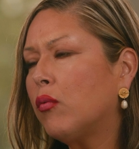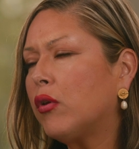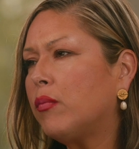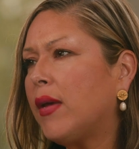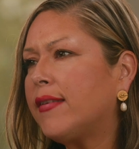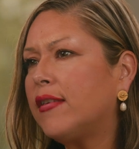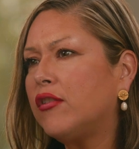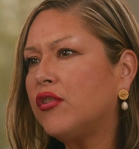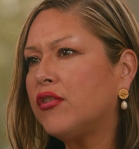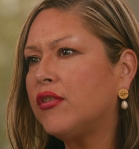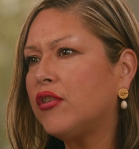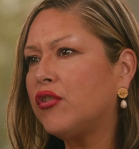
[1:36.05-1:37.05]
with
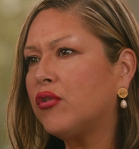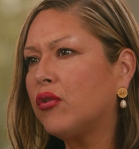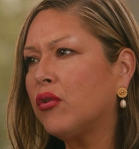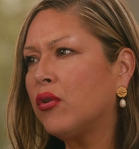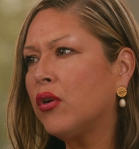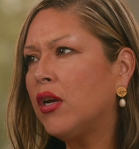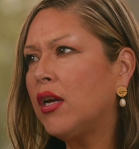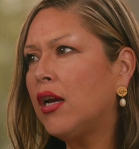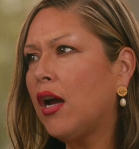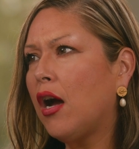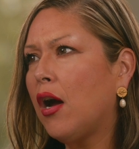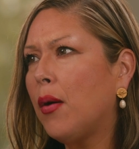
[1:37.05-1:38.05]
messages that you're
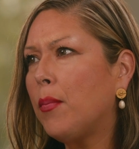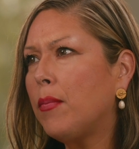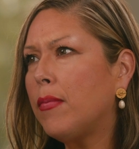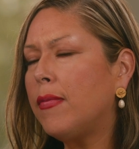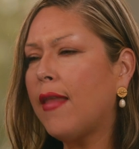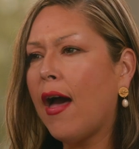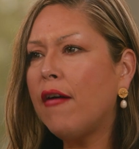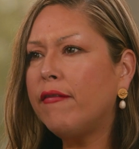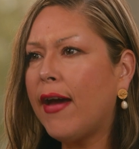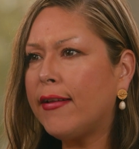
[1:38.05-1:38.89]
not